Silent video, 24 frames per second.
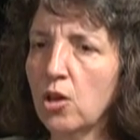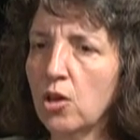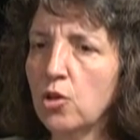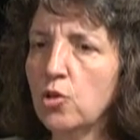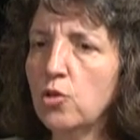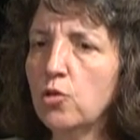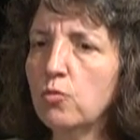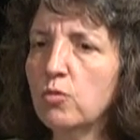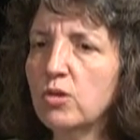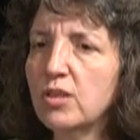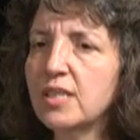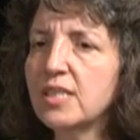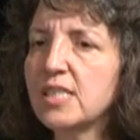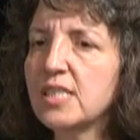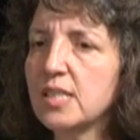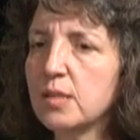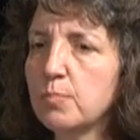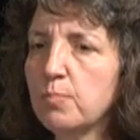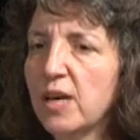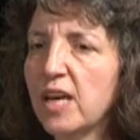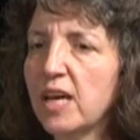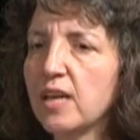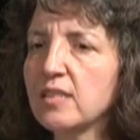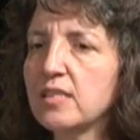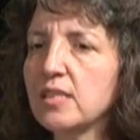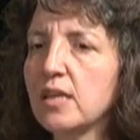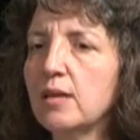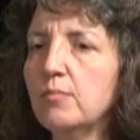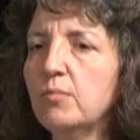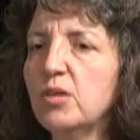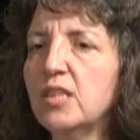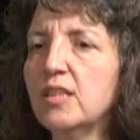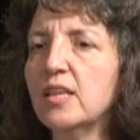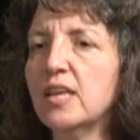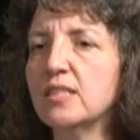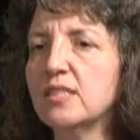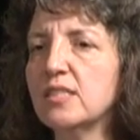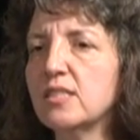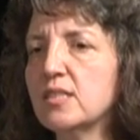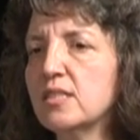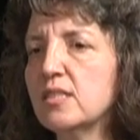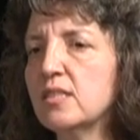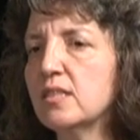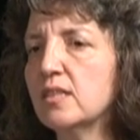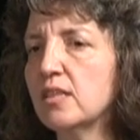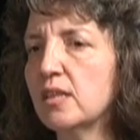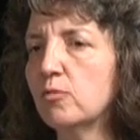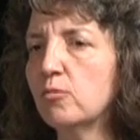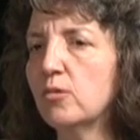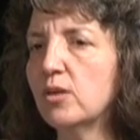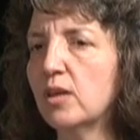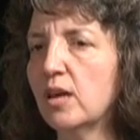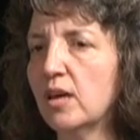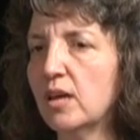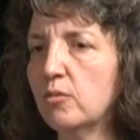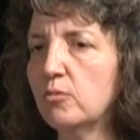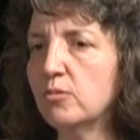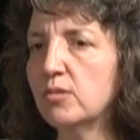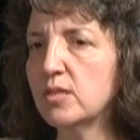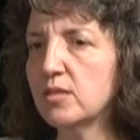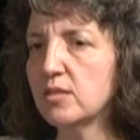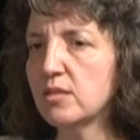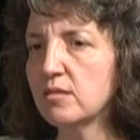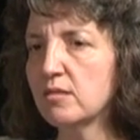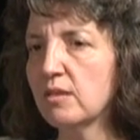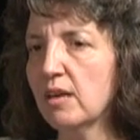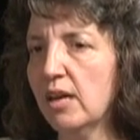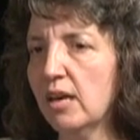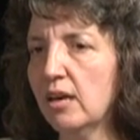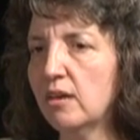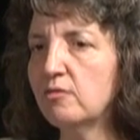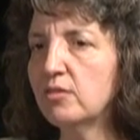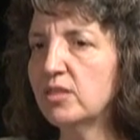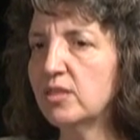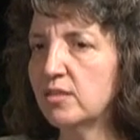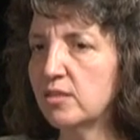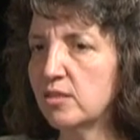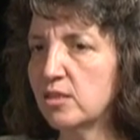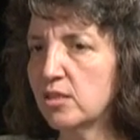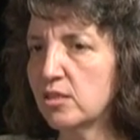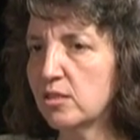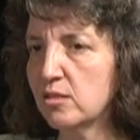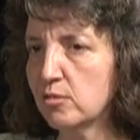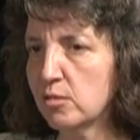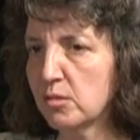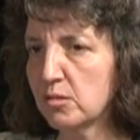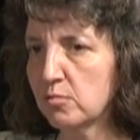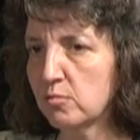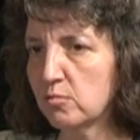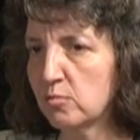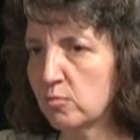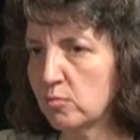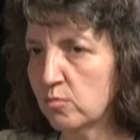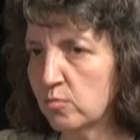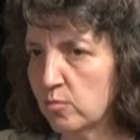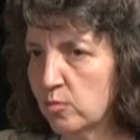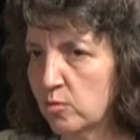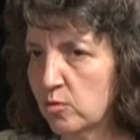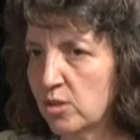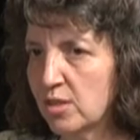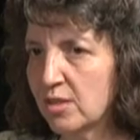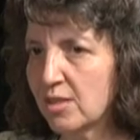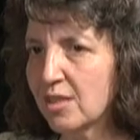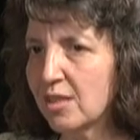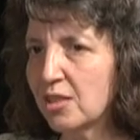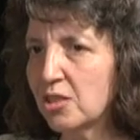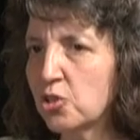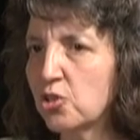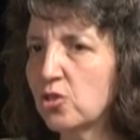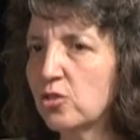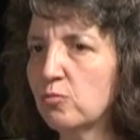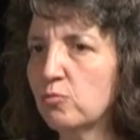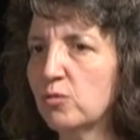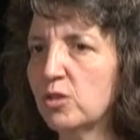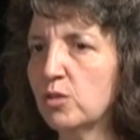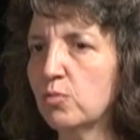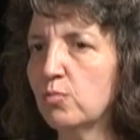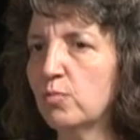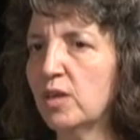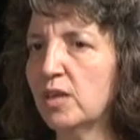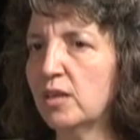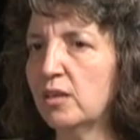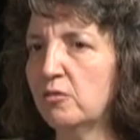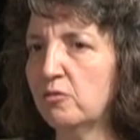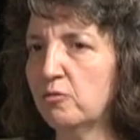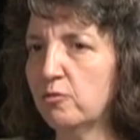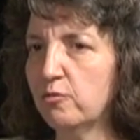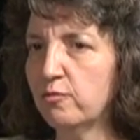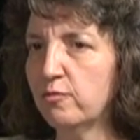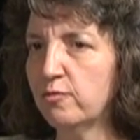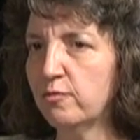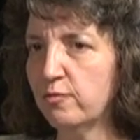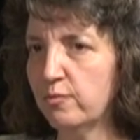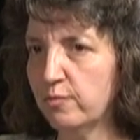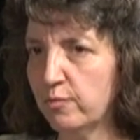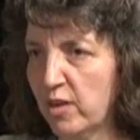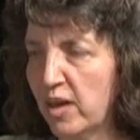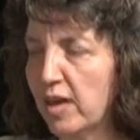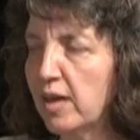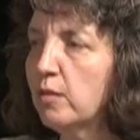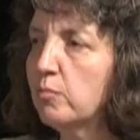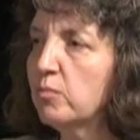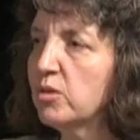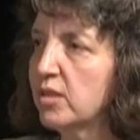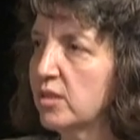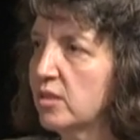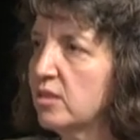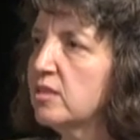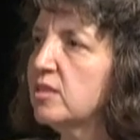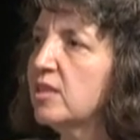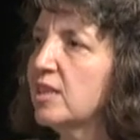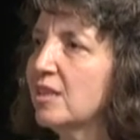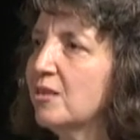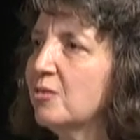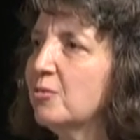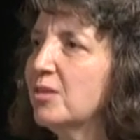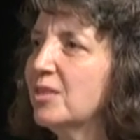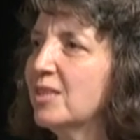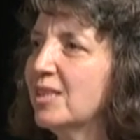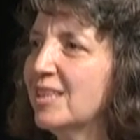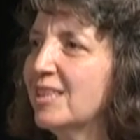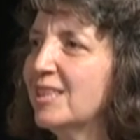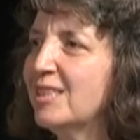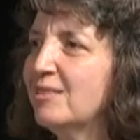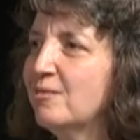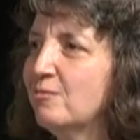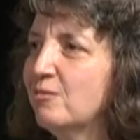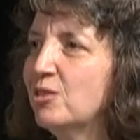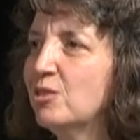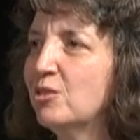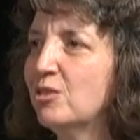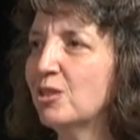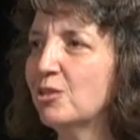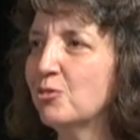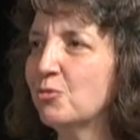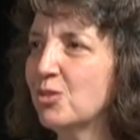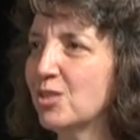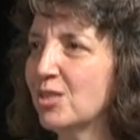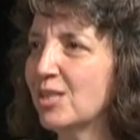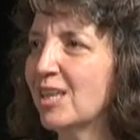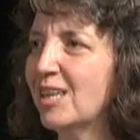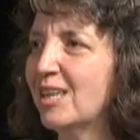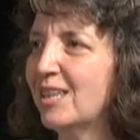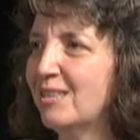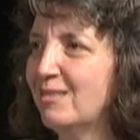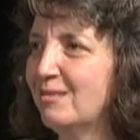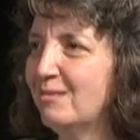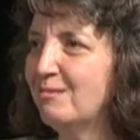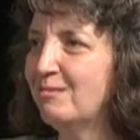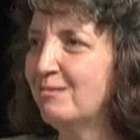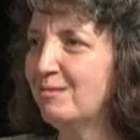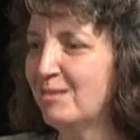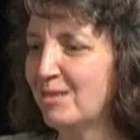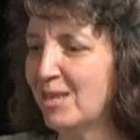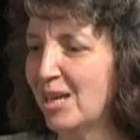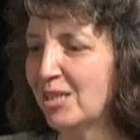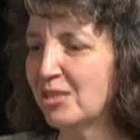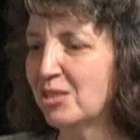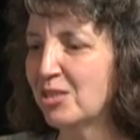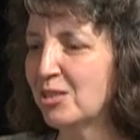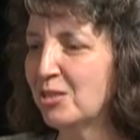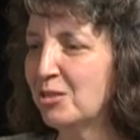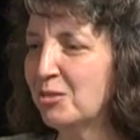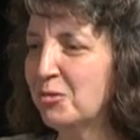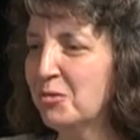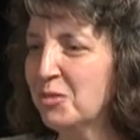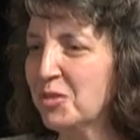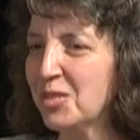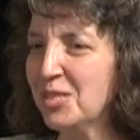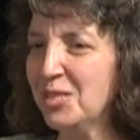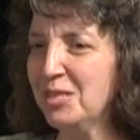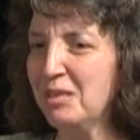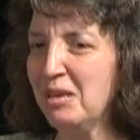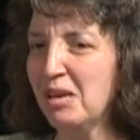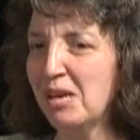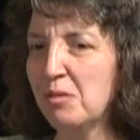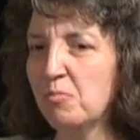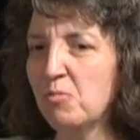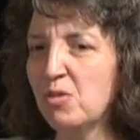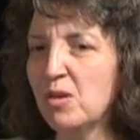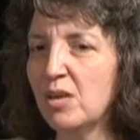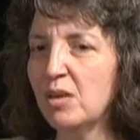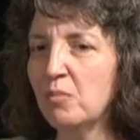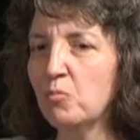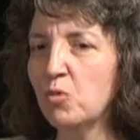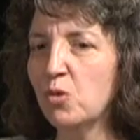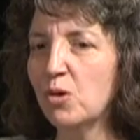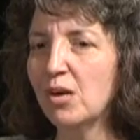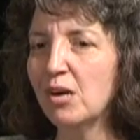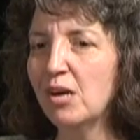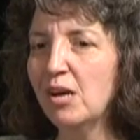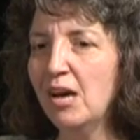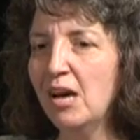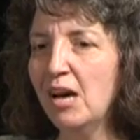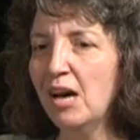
You would expect. I mean, that's the thing when I was having this discussion with my family today when they, you know, said not to use the name anymore,